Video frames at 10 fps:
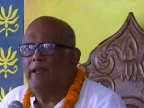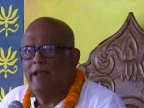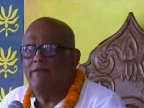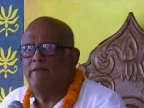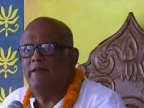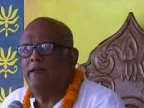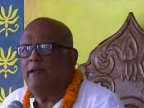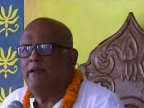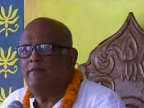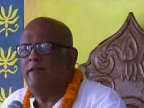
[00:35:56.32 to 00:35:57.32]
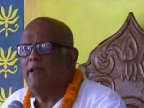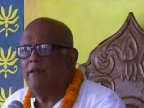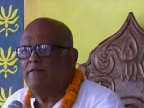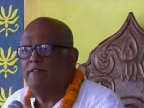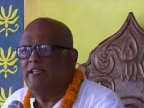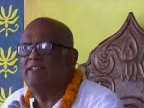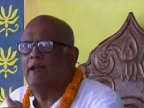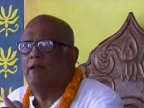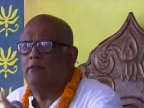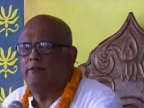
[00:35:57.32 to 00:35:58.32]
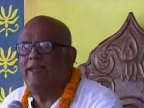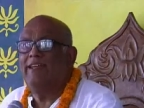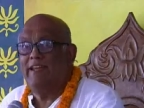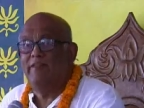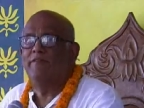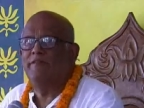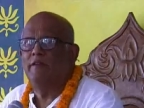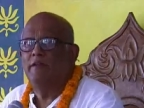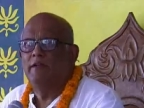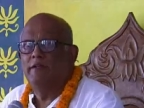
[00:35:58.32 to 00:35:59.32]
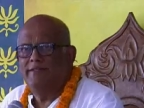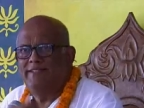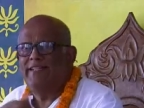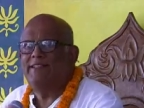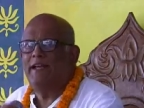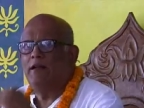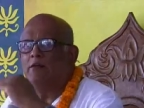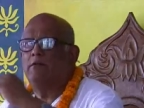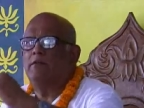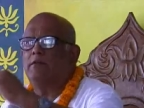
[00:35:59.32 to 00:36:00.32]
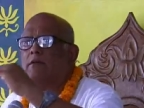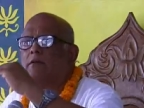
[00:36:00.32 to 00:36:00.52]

they gave, they gave, they gave detailed, they give detailed